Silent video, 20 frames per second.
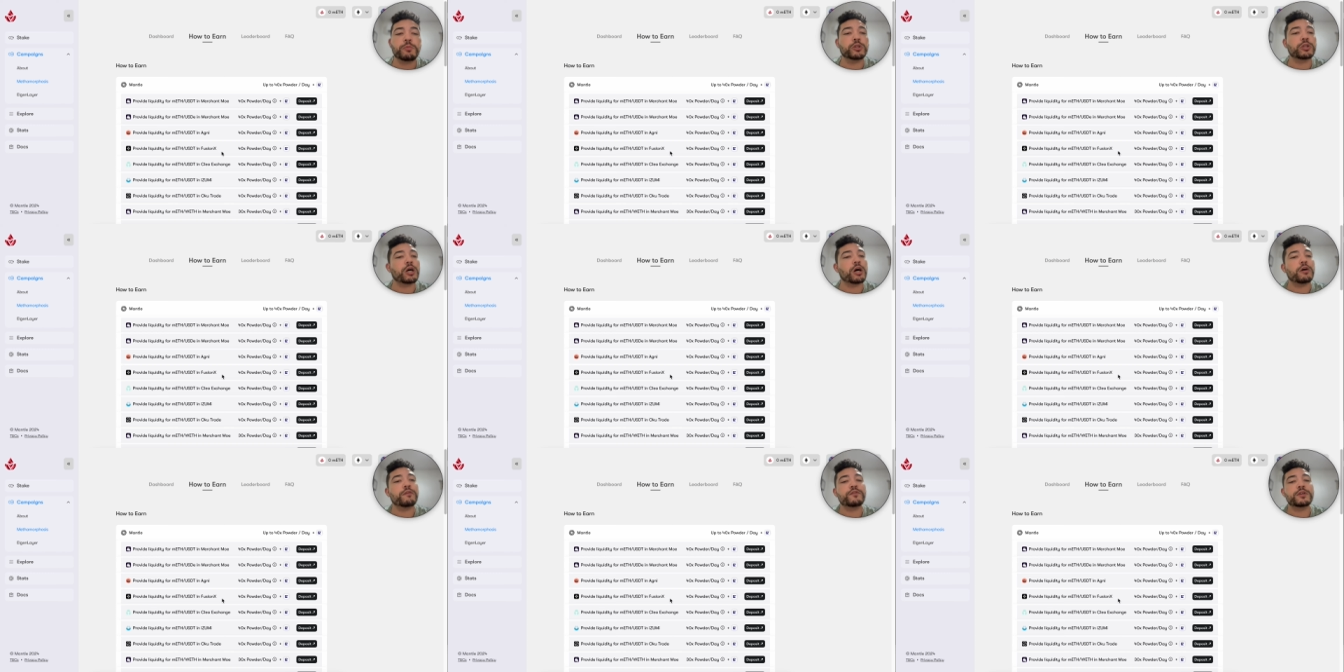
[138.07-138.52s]
but
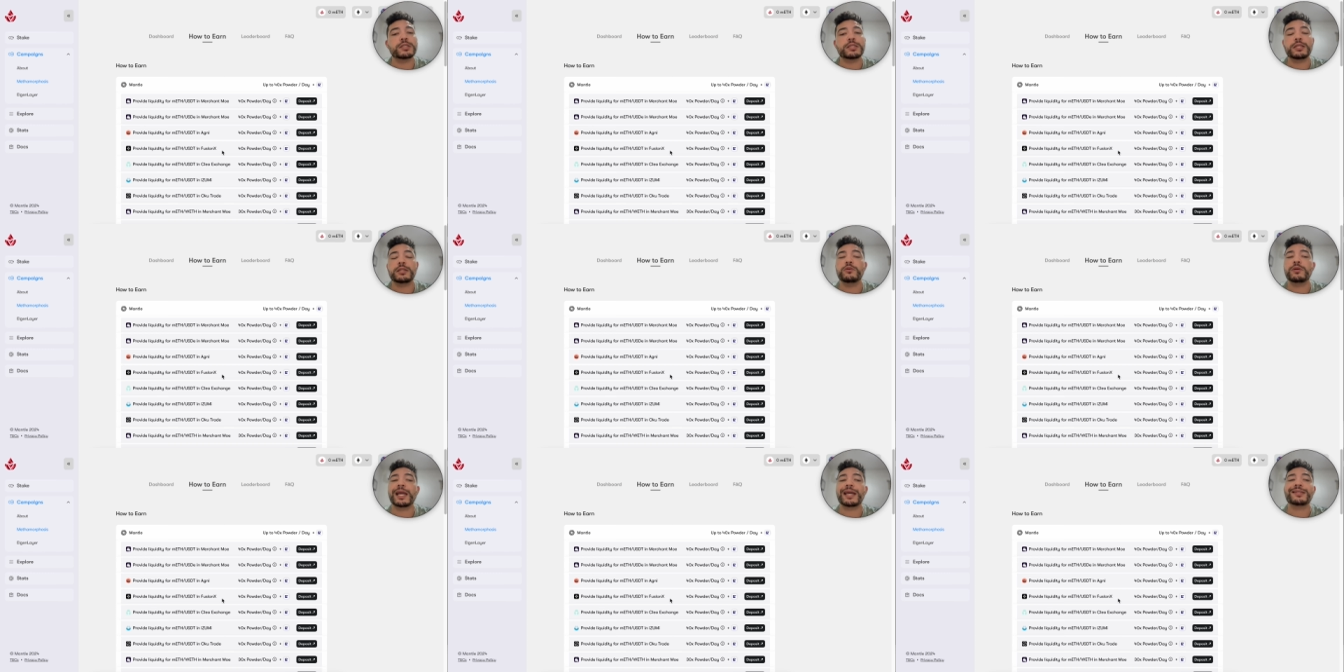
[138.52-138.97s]

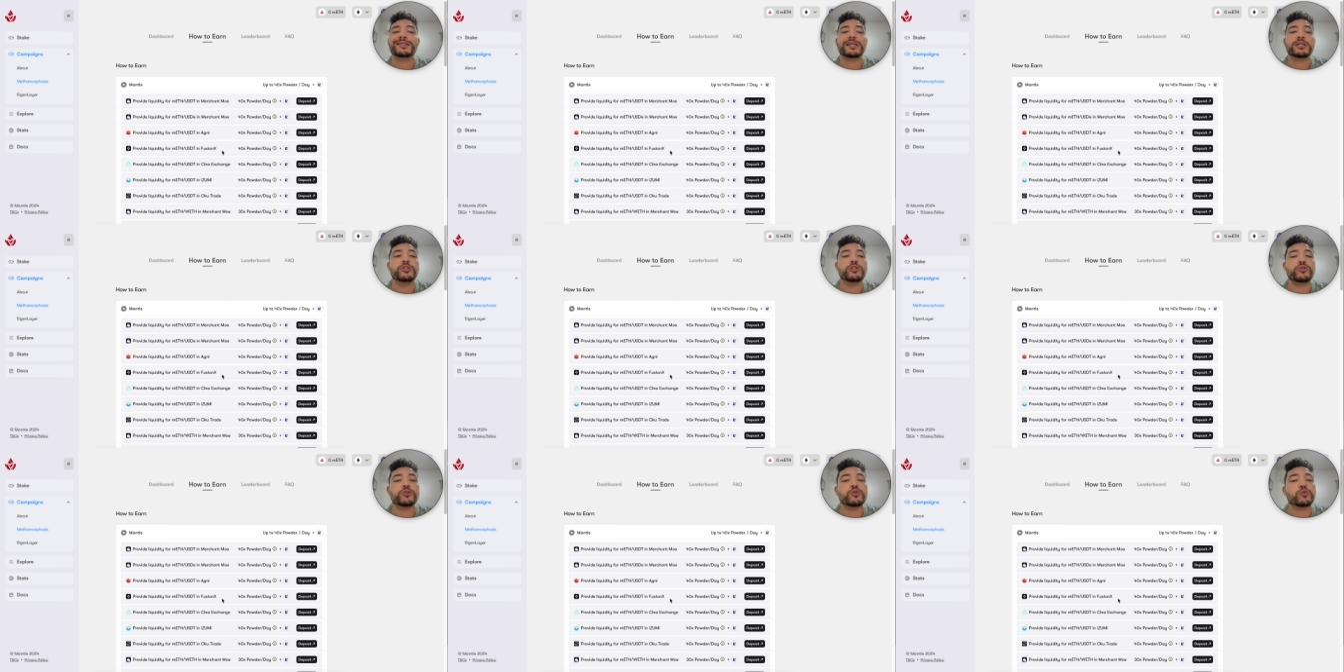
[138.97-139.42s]
obviously you guys
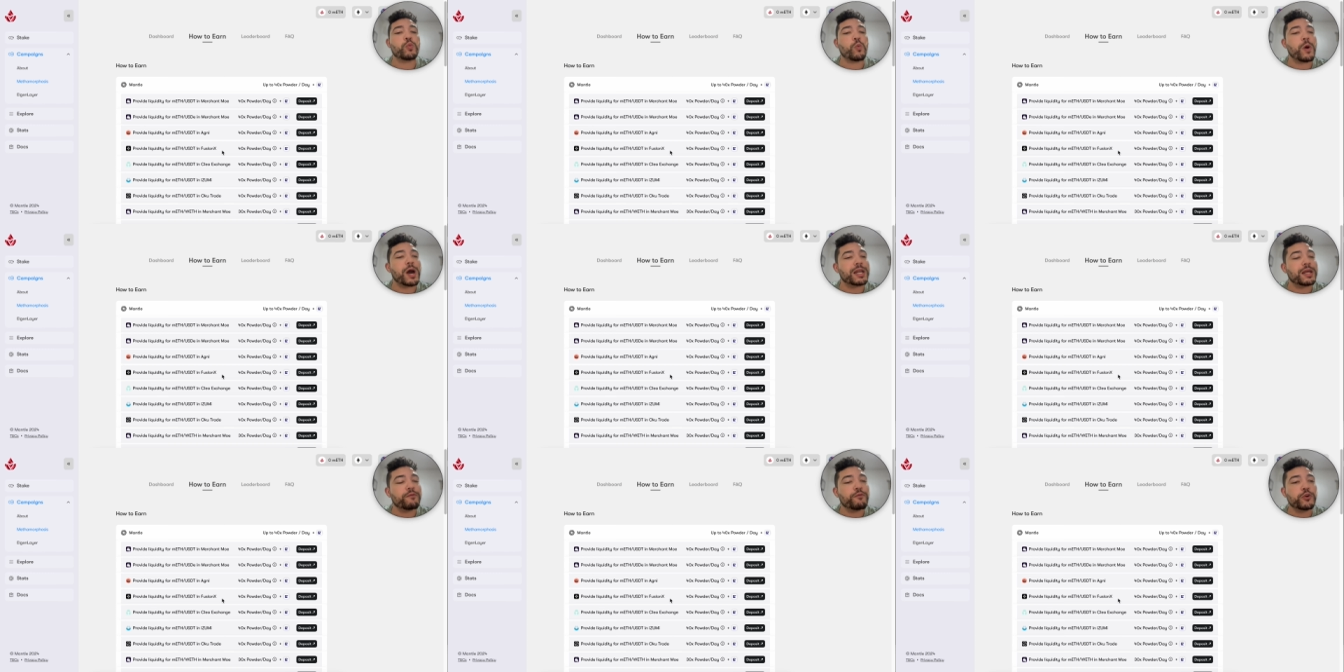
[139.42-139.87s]
can choose
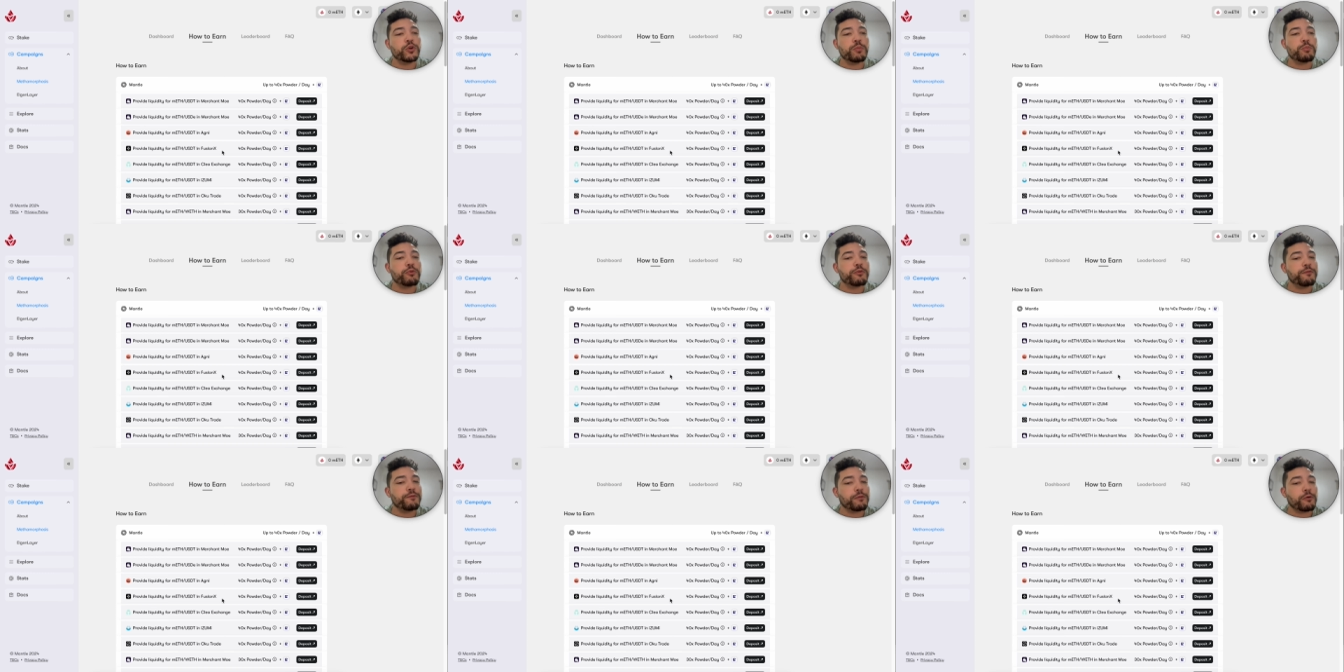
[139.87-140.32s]
whatever you
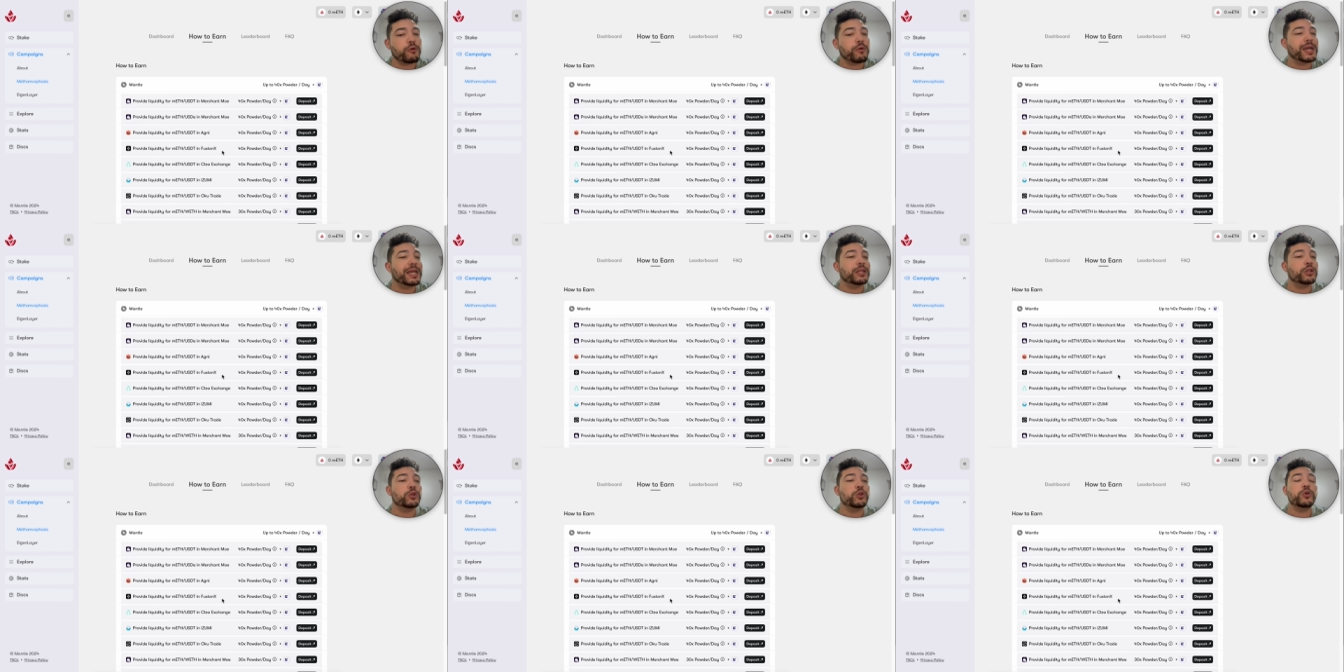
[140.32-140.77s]

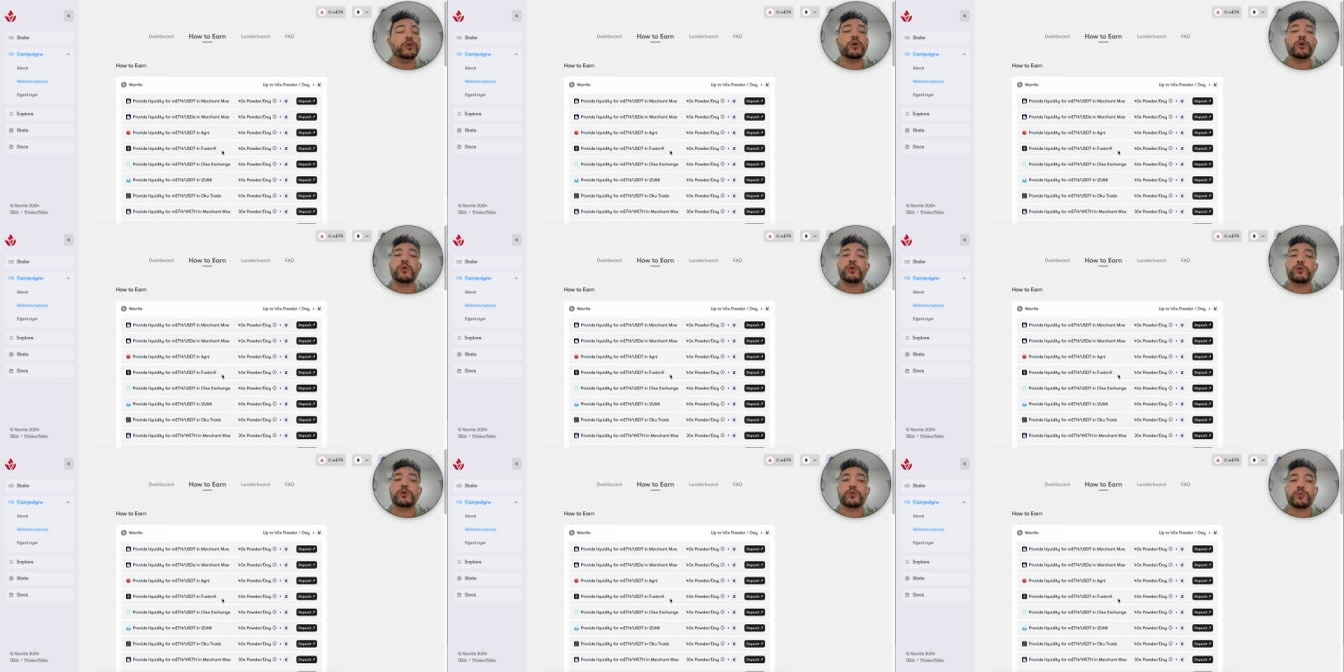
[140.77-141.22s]
prefer and do
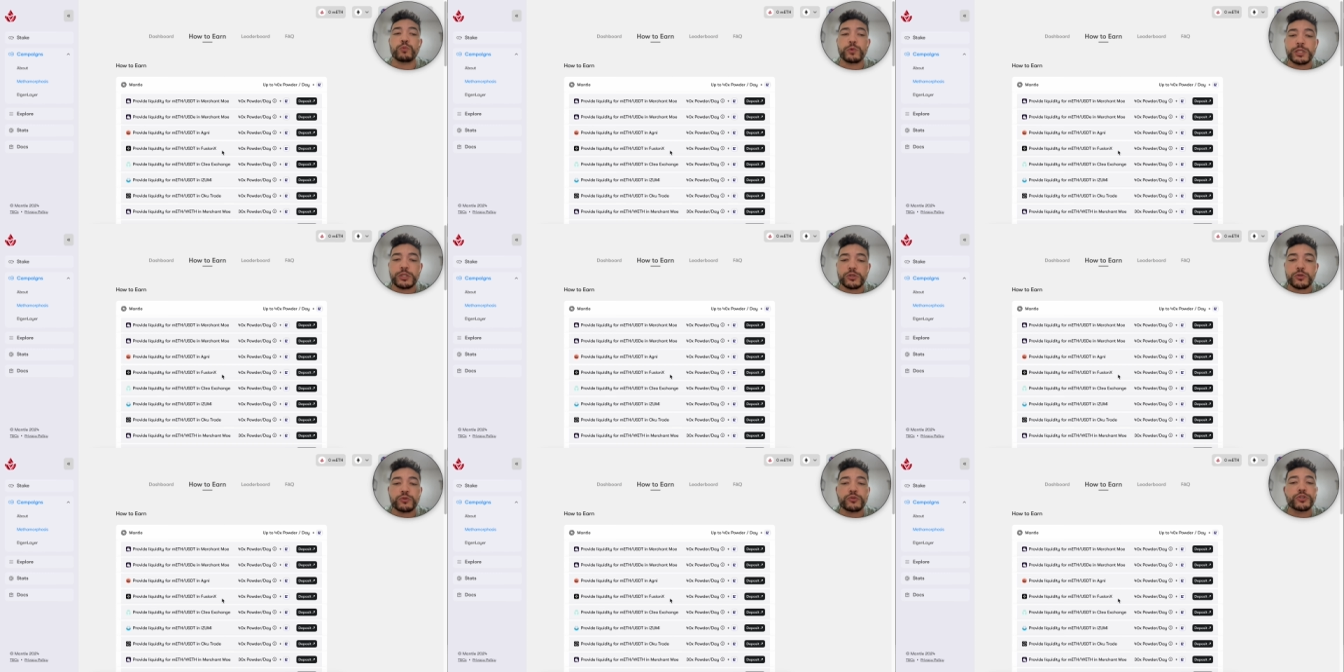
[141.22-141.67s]
your own
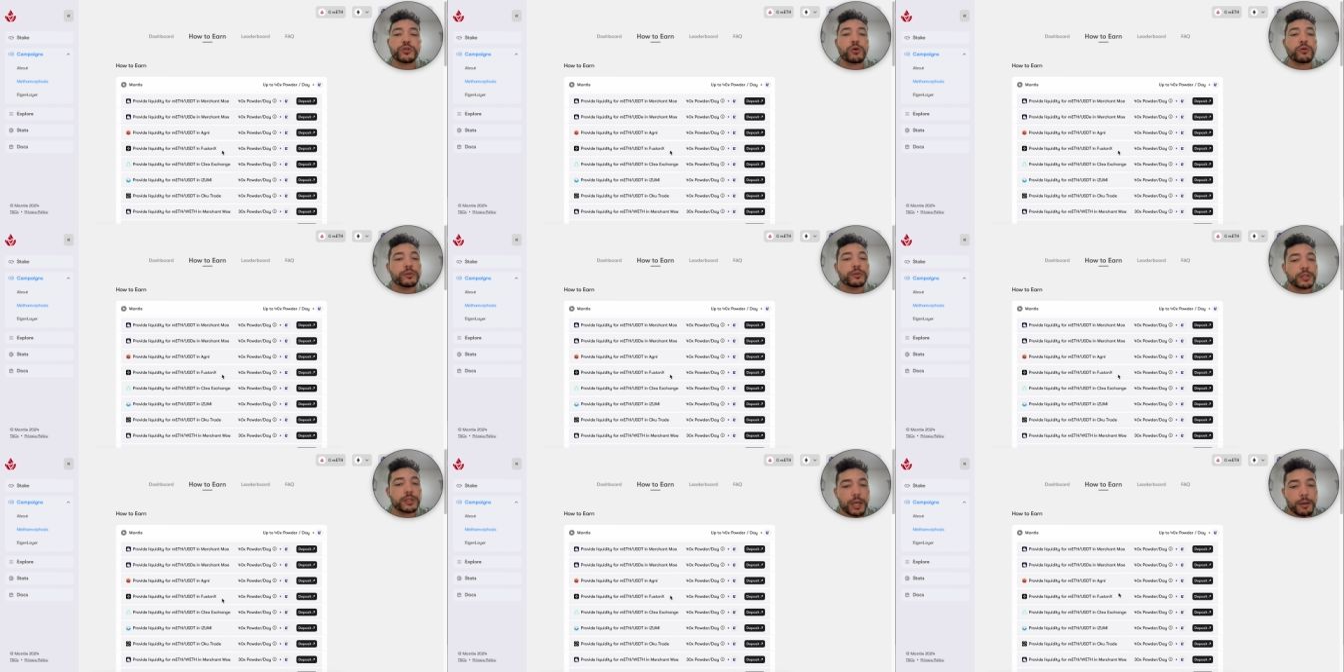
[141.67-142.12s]
research
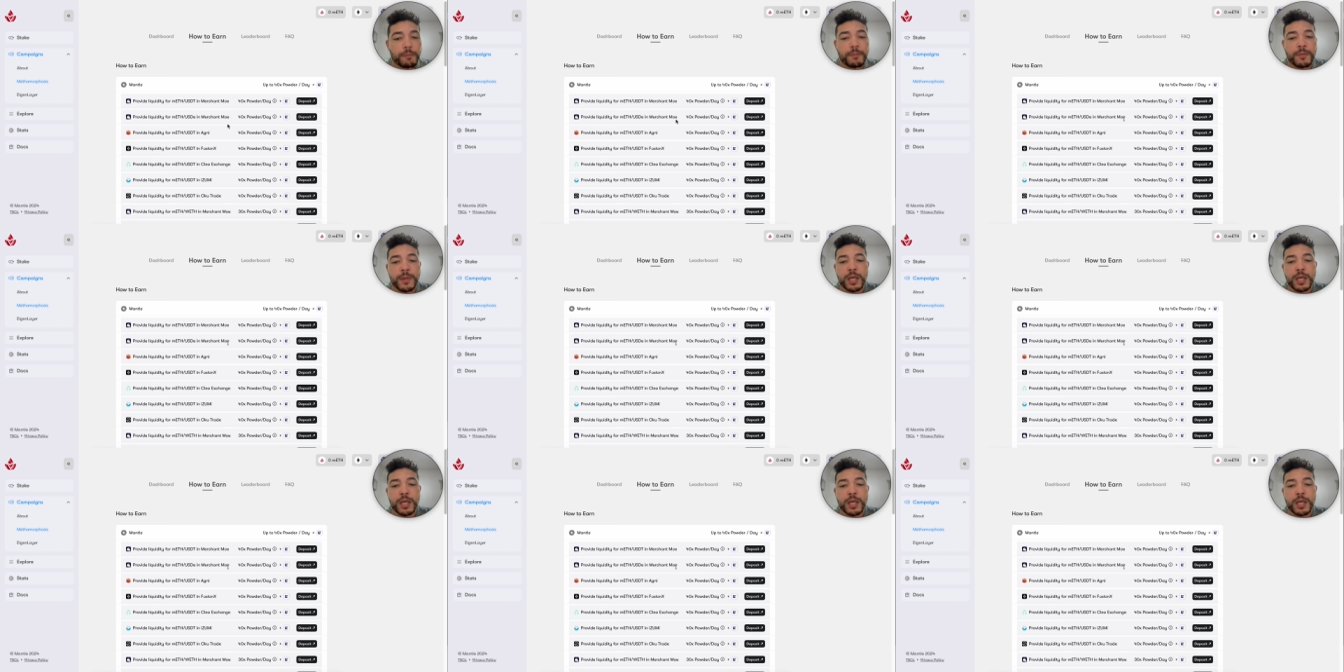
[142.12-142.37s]
on them.